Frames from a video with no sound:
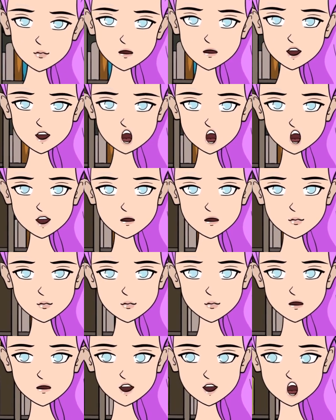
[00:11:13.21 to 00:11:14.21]
his
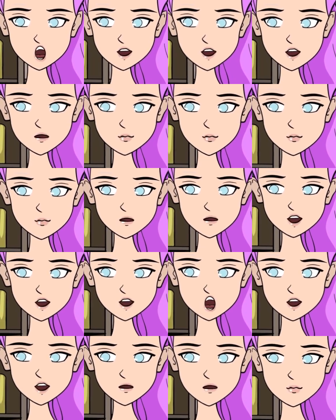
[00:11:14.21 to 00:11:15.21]
apartment where no one
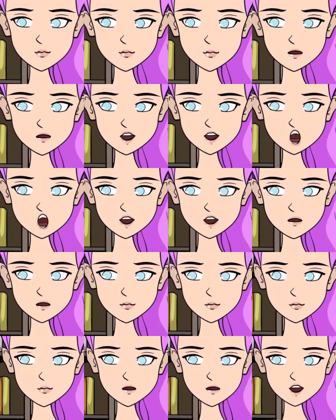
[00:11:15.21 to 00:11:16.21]
would bother us.
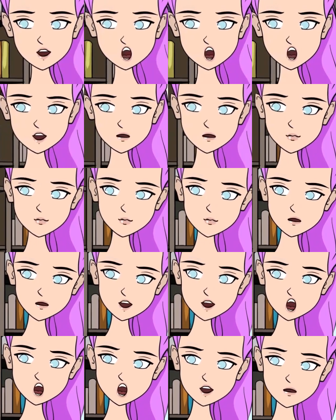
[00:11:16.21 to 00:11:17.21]
We kissed
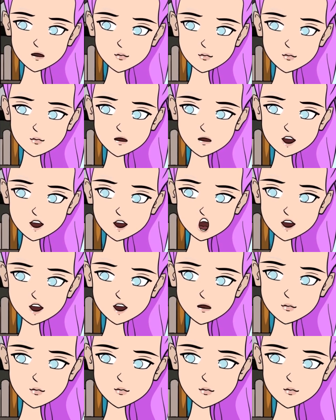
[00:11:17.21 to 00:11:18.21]
and
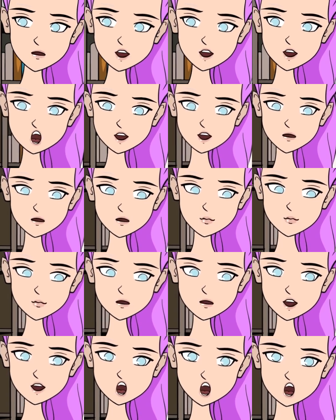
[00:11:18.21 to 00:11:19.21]
everything went great.
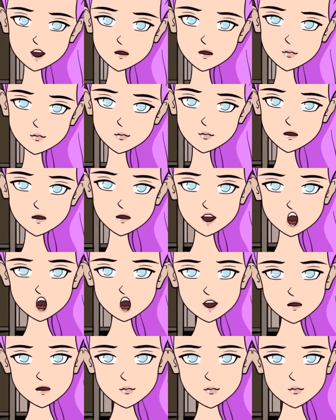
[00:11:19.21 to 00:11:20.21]
Dean
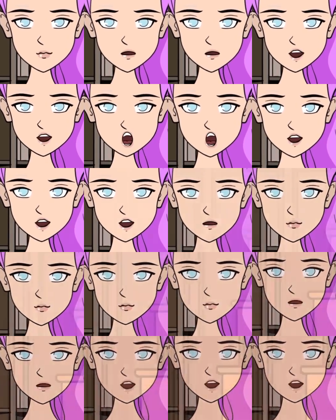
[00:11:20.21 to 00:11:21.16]
climbed out the window early the